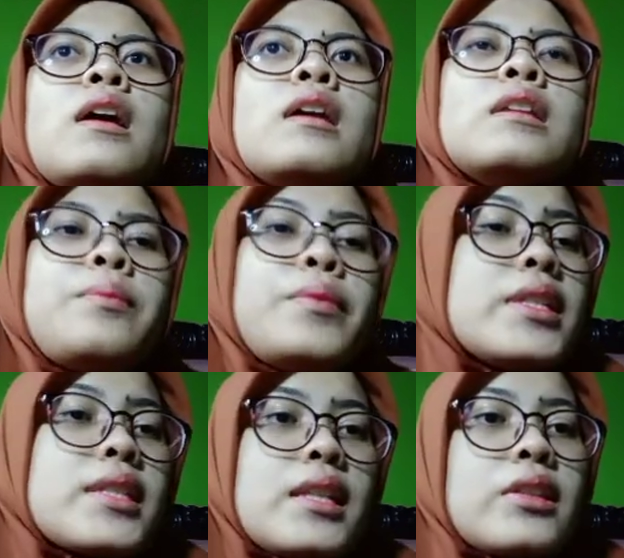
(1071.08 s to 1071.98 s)
The
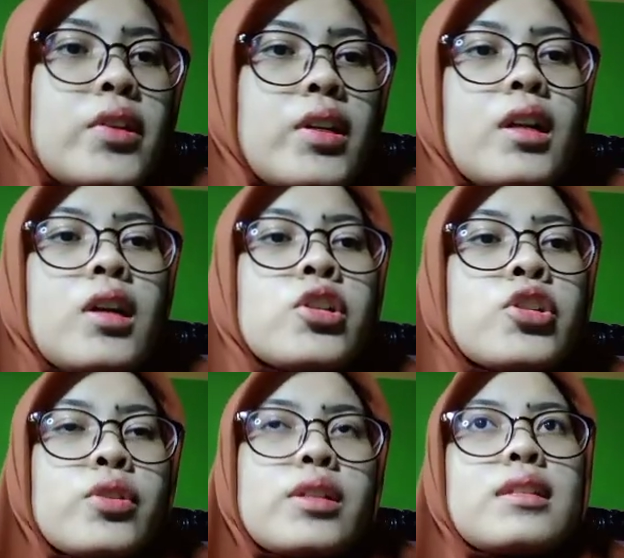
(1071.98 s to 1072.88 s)
presenter
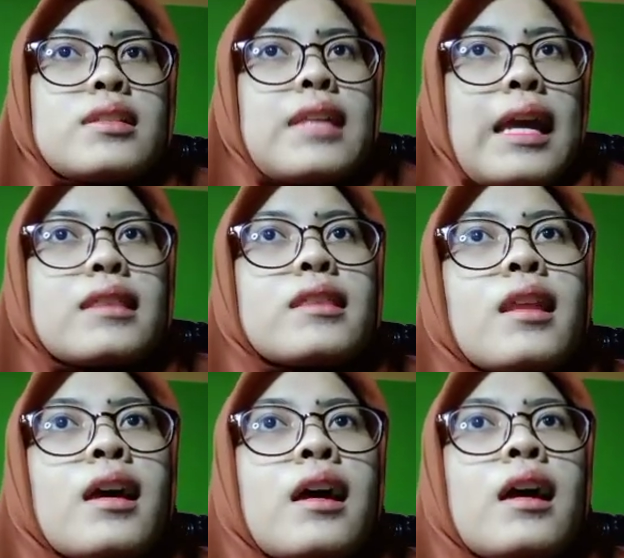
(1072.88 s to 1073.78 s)
should set
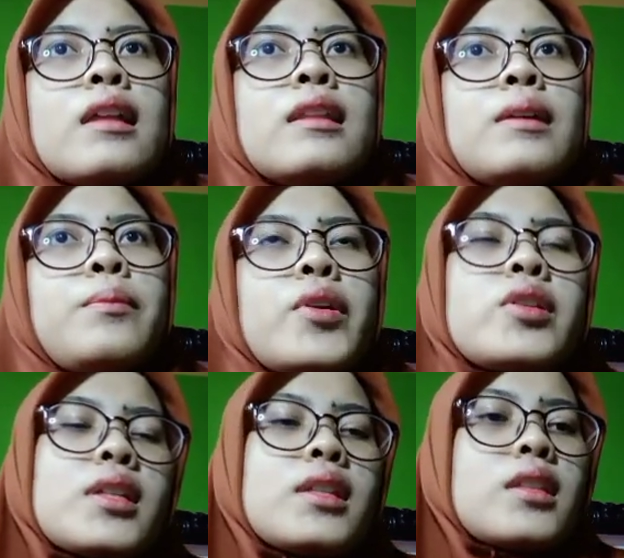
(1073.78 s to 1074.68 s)
the
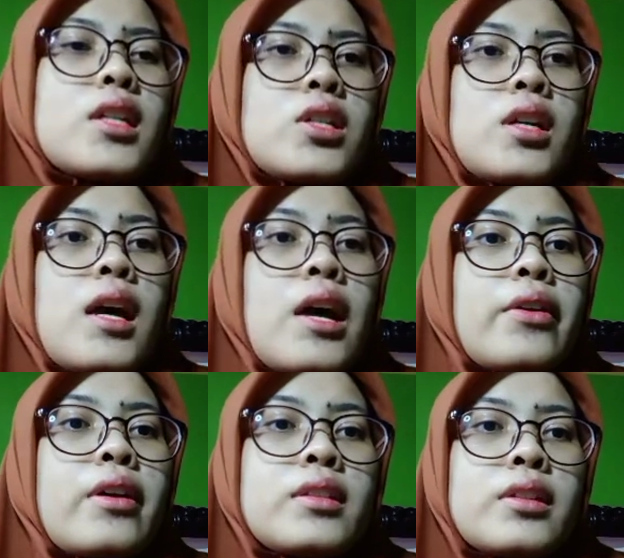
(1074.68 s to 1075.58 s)
presentation
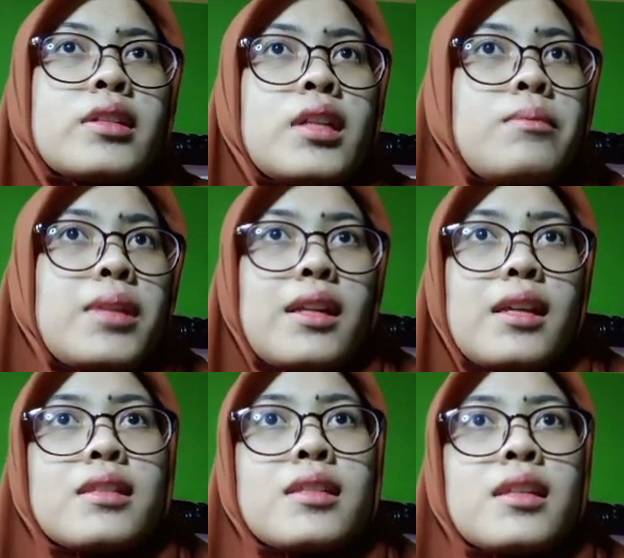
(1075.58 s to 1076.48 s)
around 30
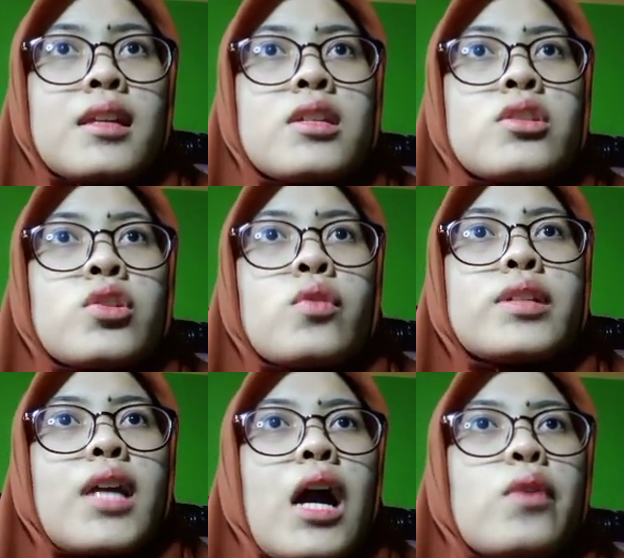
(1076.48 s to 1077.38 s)
minutes so
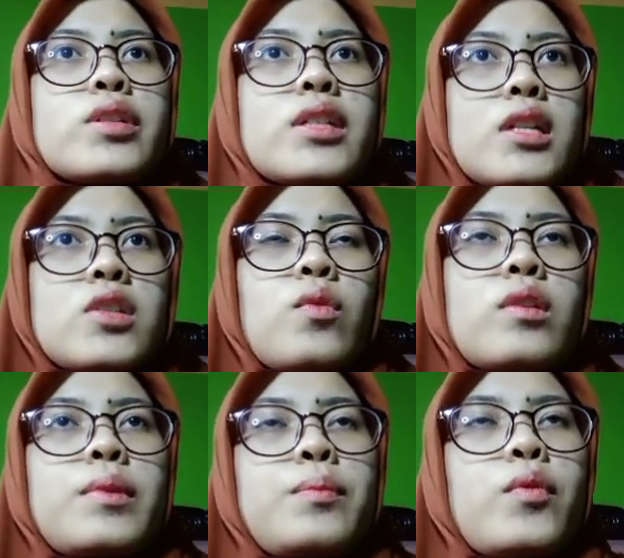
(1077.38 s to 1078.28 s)
the audience
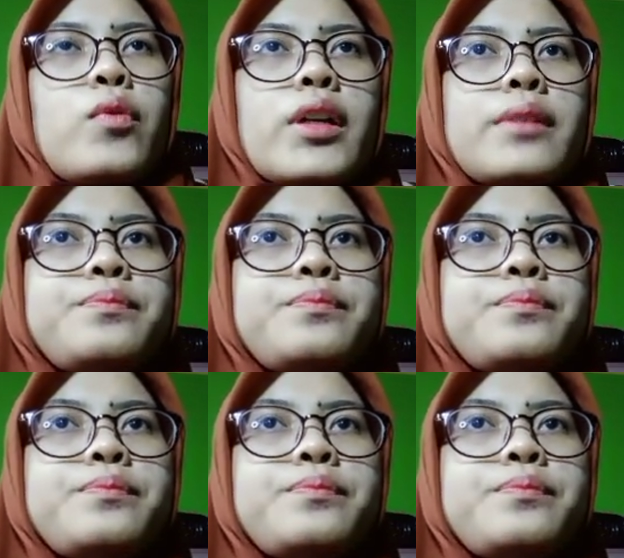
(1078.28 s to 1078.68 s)
won't be bored.